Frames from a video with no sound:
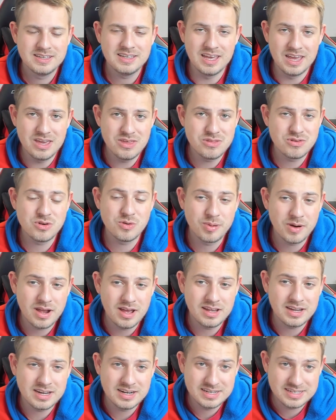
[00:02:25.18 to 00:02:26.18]

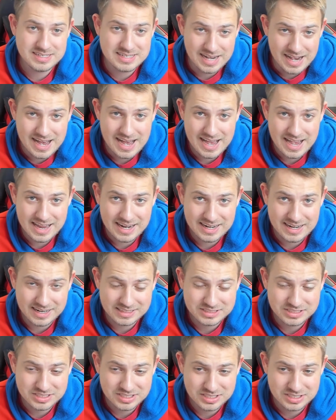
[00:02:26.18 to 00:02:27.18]
going to die
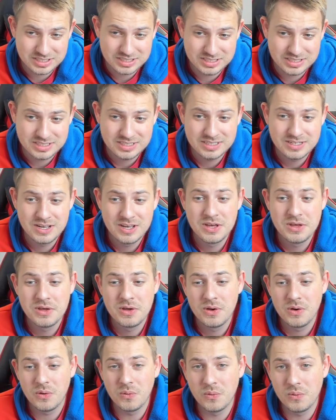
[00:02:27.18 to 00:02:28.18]
next turn,
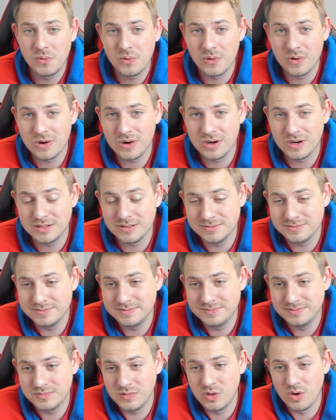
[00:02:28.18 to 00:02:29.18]
or
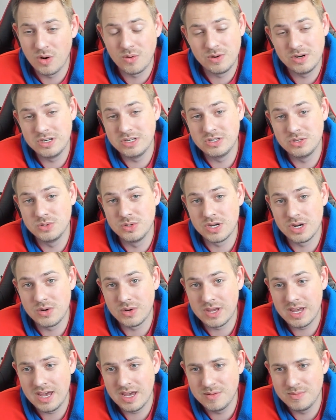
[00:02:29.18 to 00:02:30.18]
you're already doing
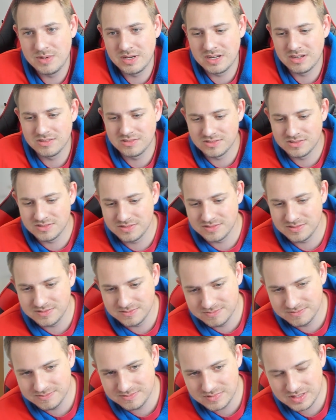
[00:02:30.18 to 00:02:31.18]
okay because
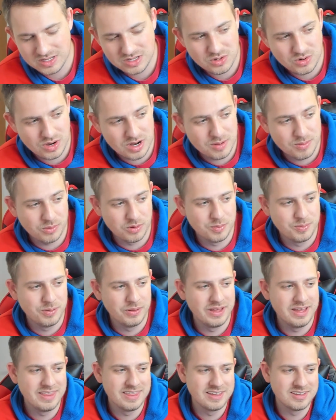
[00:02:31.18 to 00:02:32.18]
you're able to
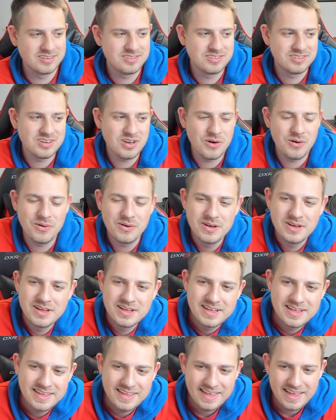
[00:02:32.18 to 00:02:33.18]
play this. So
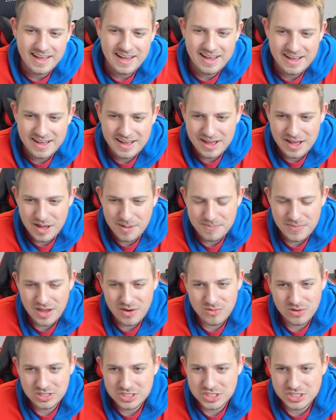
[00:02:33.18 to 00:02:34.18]
I'm not
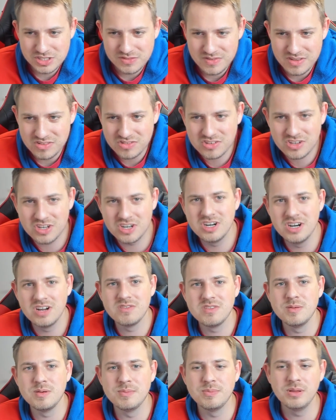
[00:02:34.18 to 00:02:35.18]
really sure if this is good enough
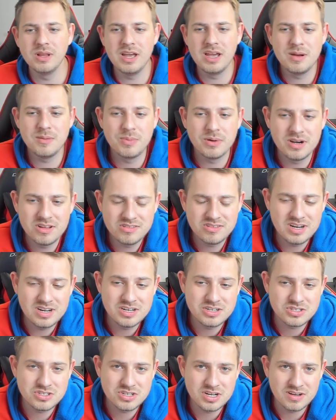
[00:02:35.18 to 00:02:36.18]
to be played, but it is an
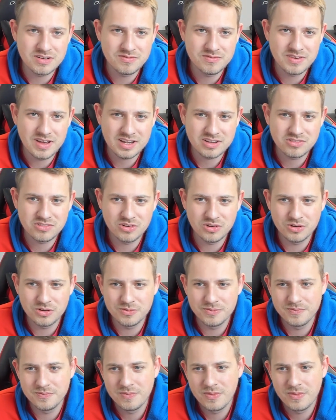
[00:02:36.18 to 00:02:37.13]
interesting effect, so